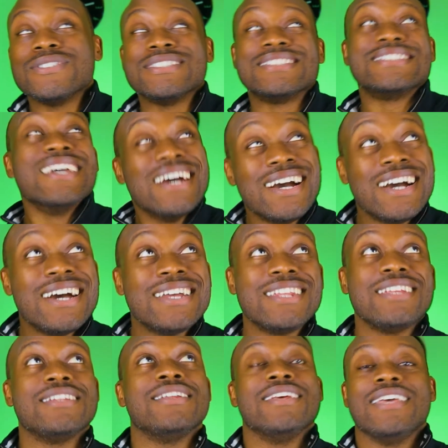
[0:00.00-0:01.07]
is good
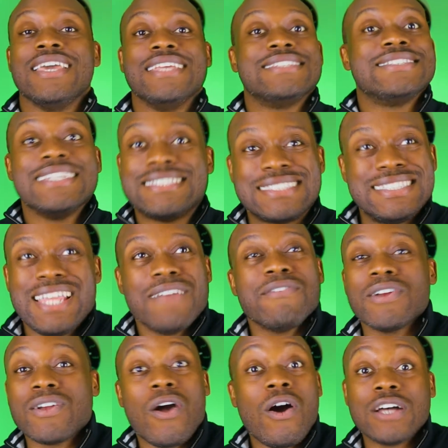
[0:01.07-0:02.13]
and it's
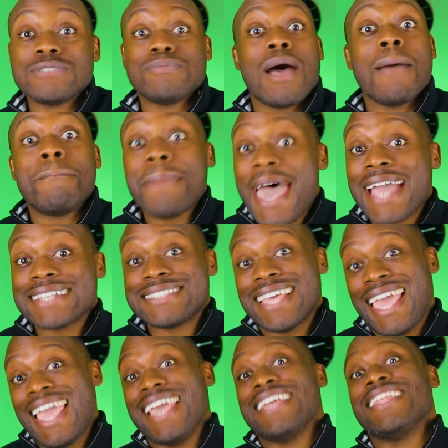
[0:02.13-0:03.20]
never caused my back to
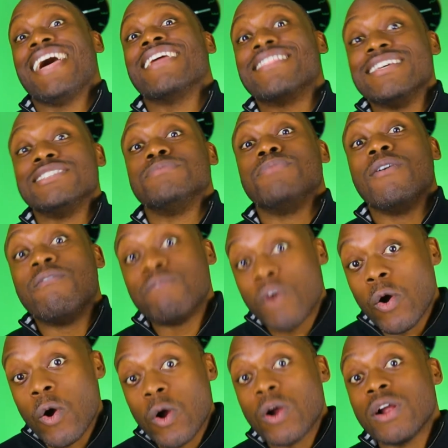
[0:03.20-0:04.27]
ache like this
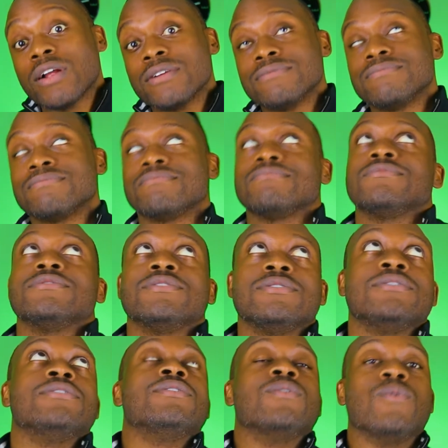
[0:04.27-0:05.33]
before.
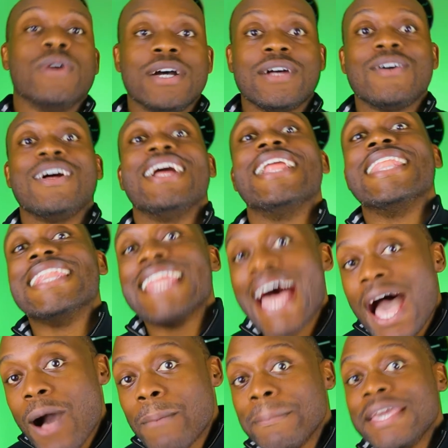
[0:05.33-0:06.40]
Well,
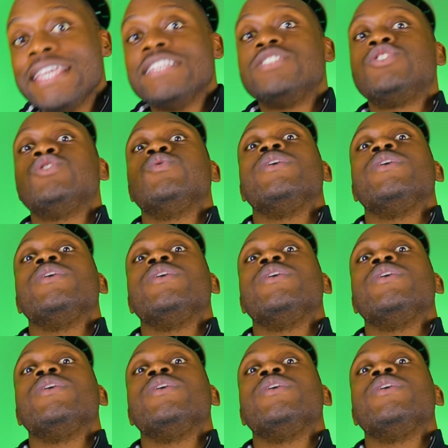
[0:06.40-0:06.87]
allow me to